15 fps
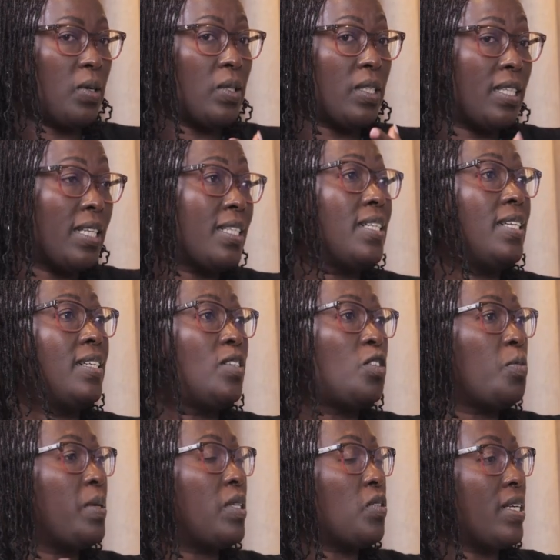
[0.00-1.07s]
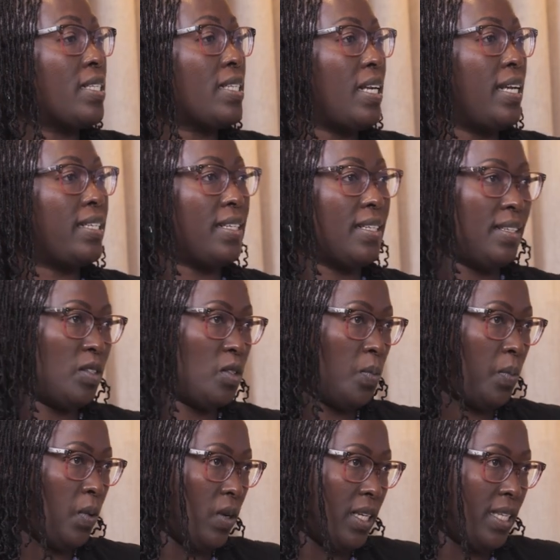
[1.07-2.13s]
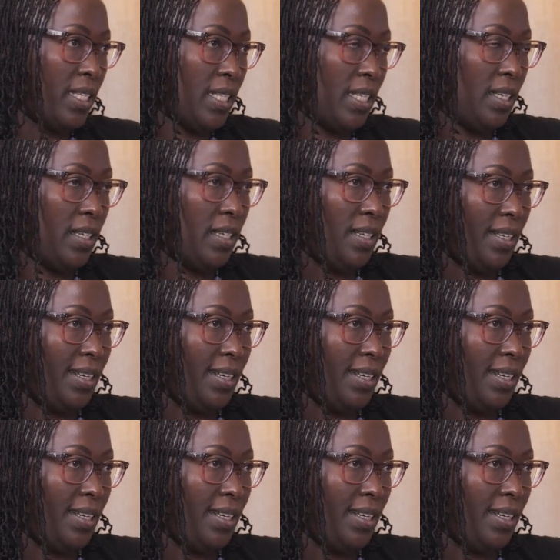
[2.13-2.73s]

because this needs to be translated into policy.